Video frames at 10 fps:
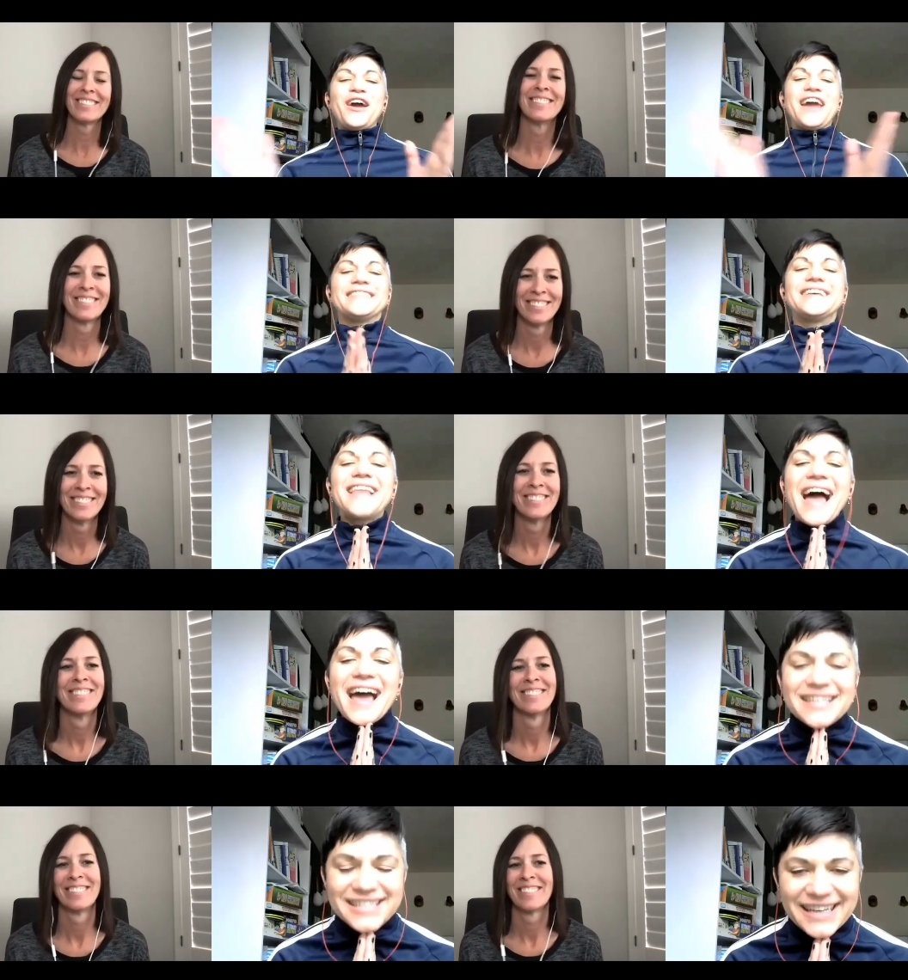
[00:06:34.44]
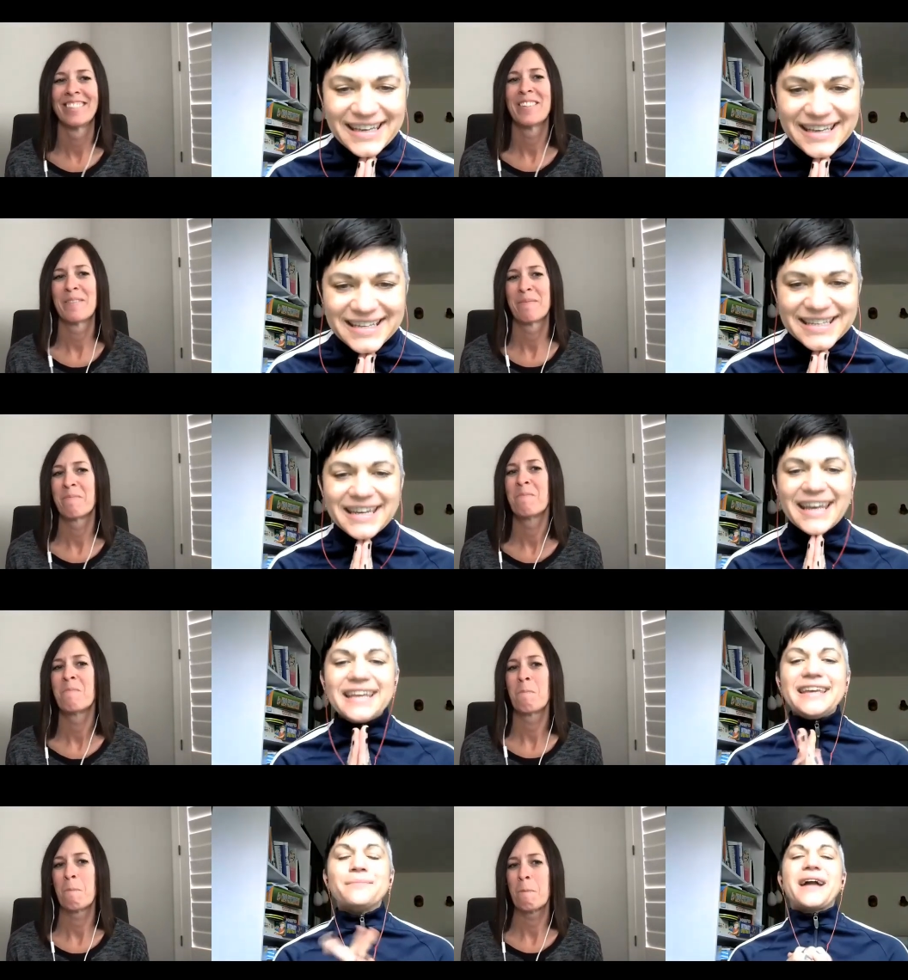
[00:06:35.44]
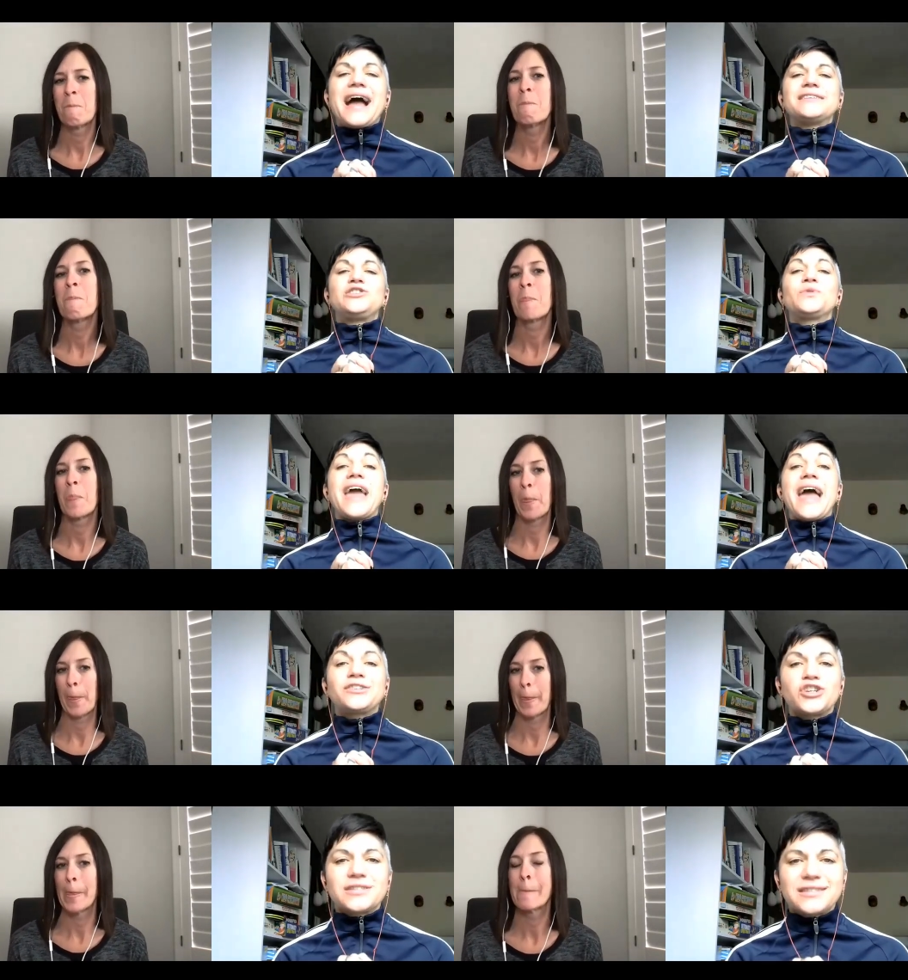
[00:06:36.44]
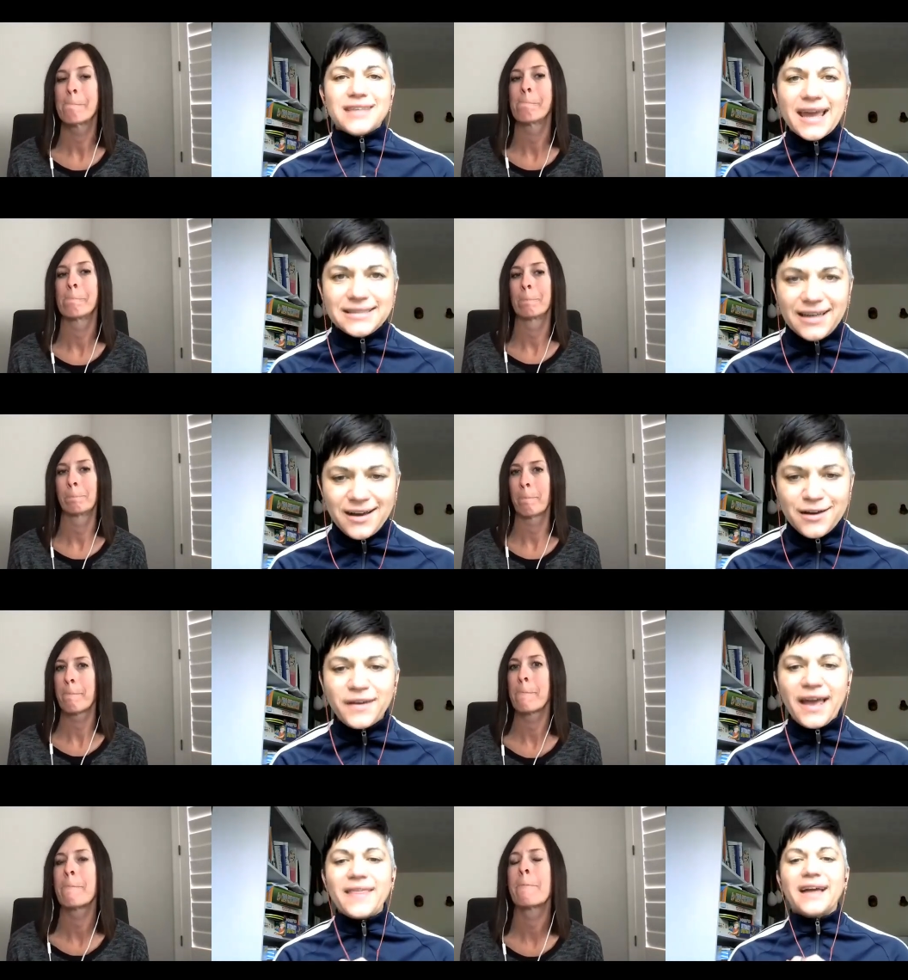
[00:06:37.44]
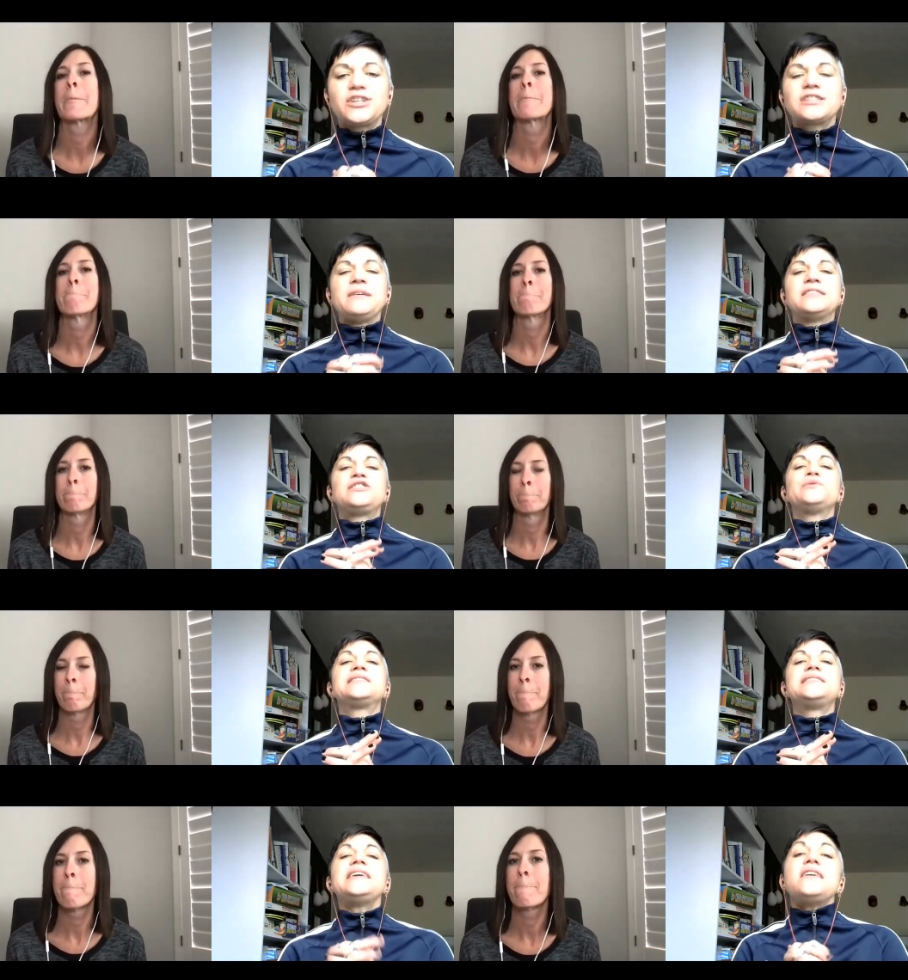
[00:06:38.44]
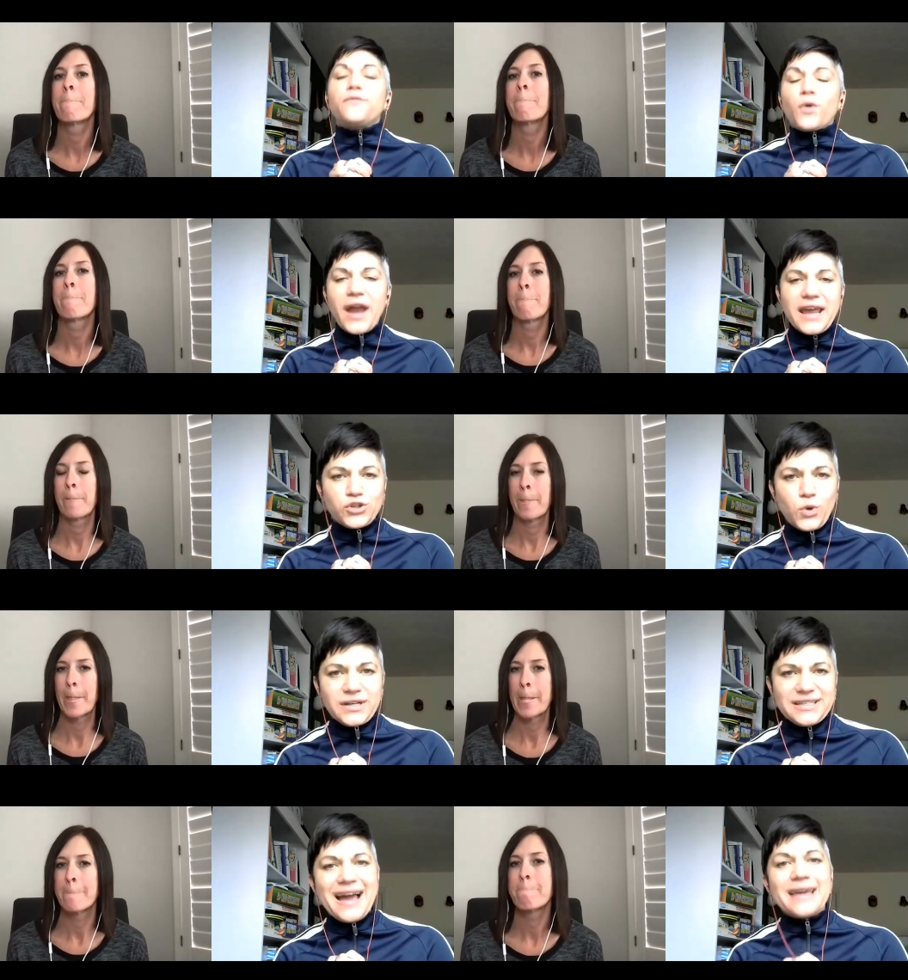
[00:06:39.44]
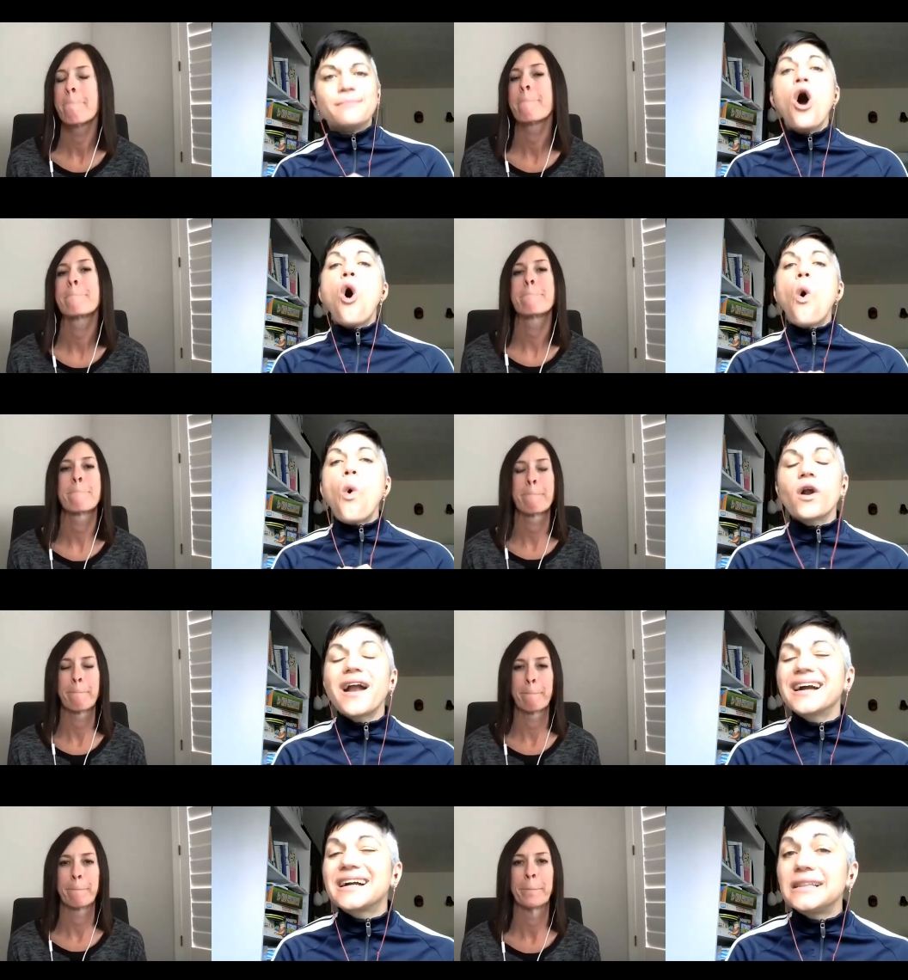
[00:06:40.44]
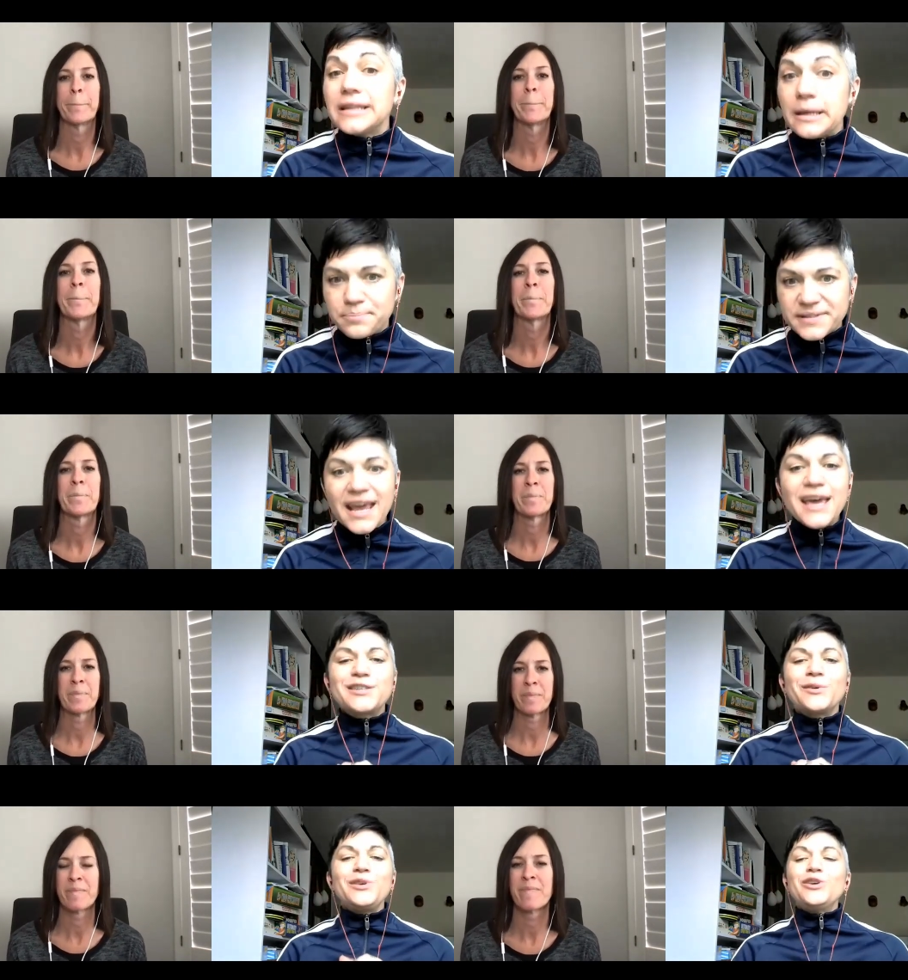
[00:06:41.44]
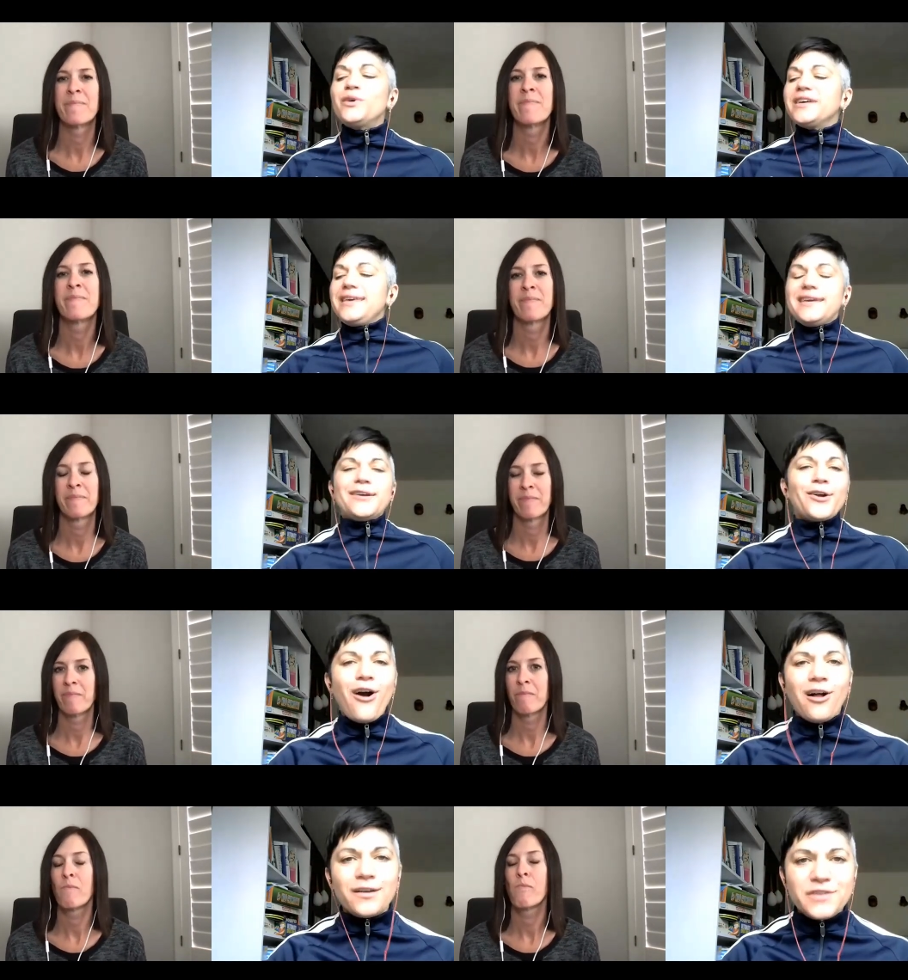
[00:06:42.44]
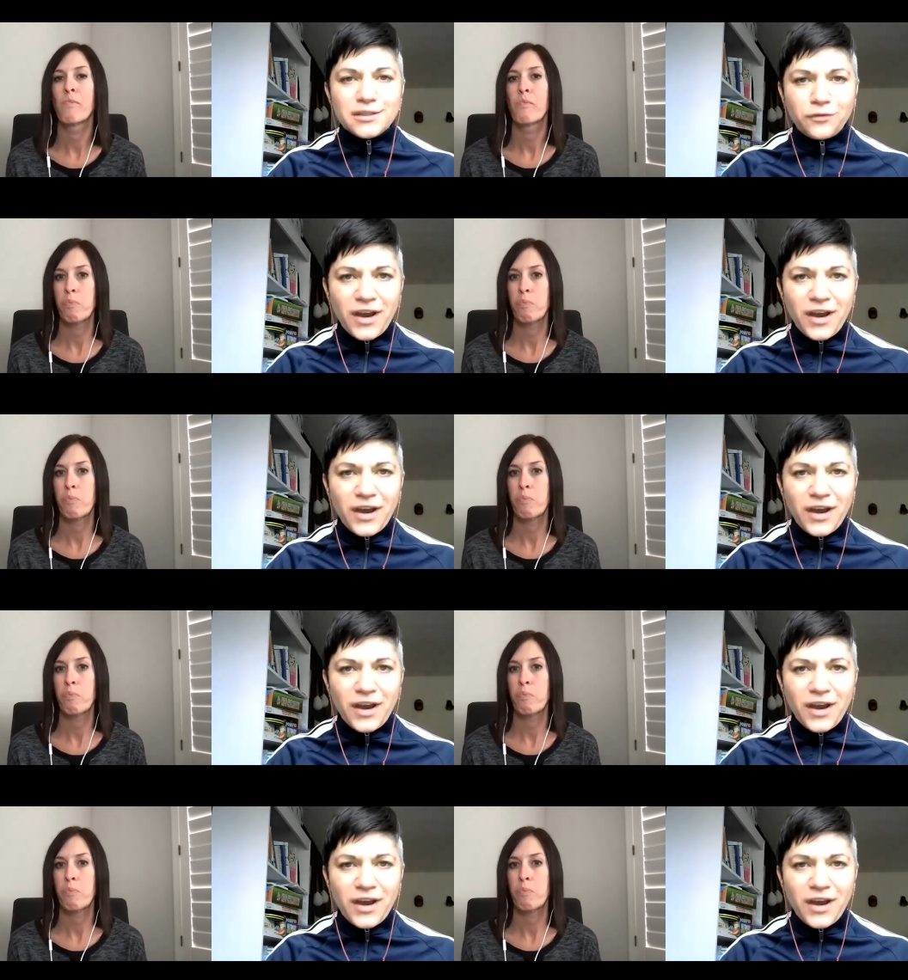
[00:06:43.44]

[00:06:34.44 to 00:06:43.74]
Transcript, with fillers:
Speaker 1: right. The last is an idiom, guys, to catch sight of. And that just means to see for a short time or glimpse. So you will hear all of these